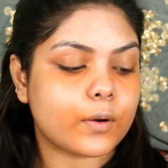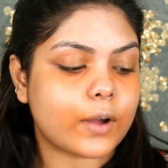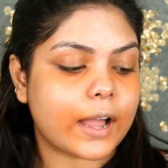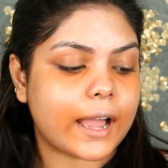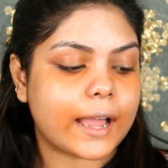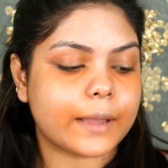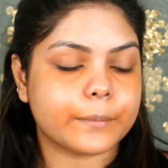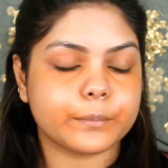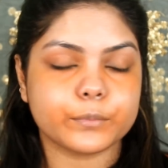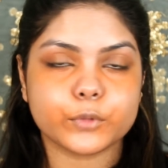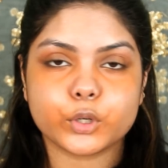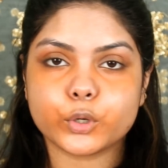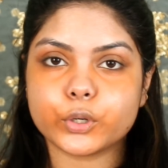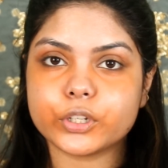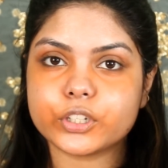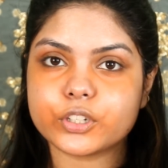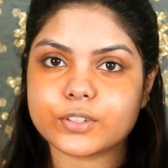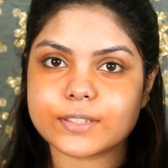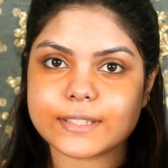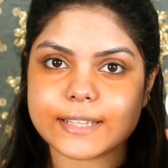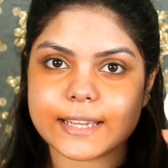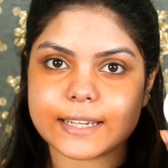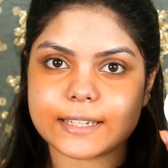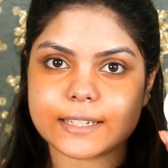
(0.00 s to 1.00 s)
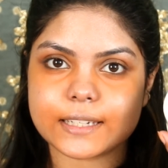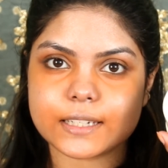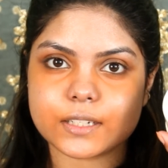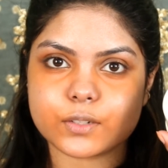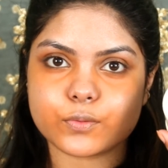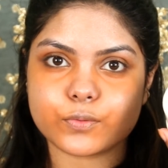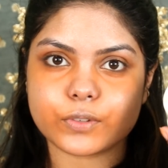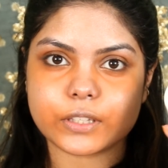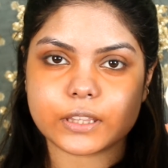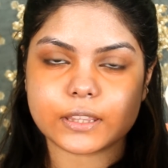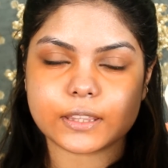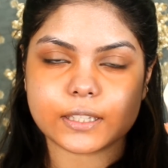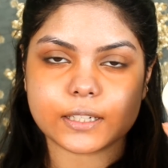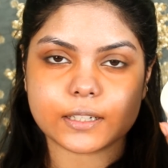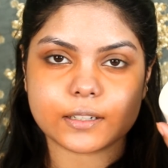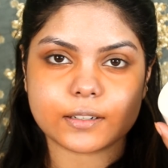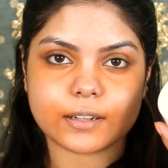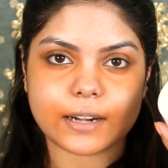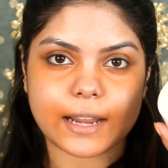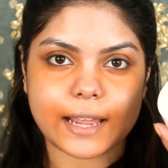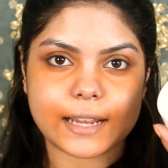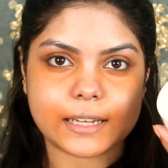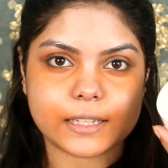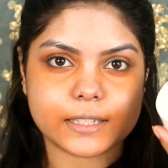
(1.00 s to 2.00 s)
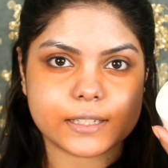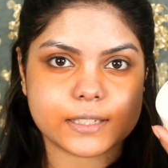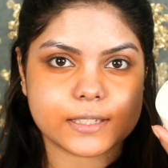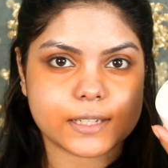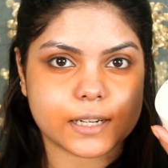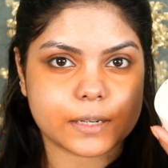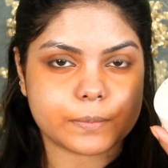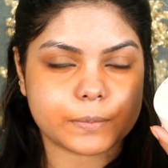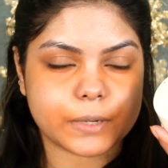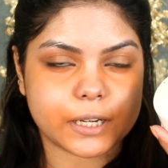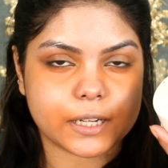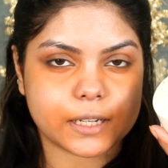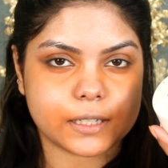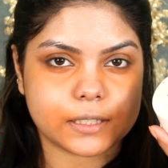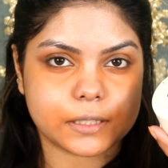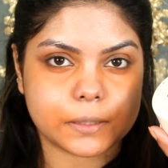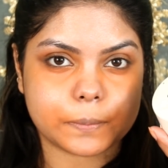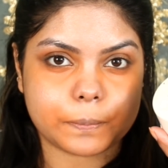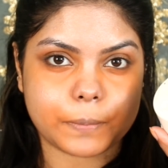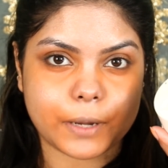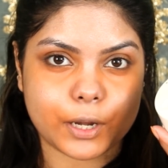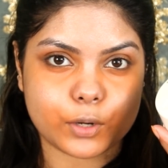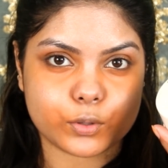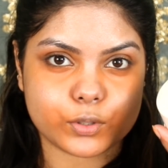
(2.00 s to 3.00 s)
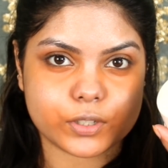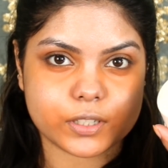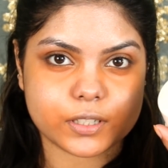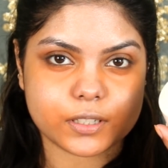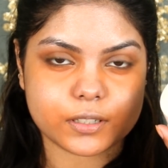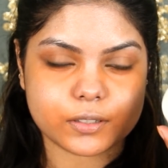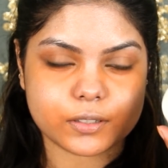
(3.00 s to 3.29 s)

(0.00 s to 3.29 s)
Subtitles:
I'm going to set it with the Kryolan Derma Color Powder.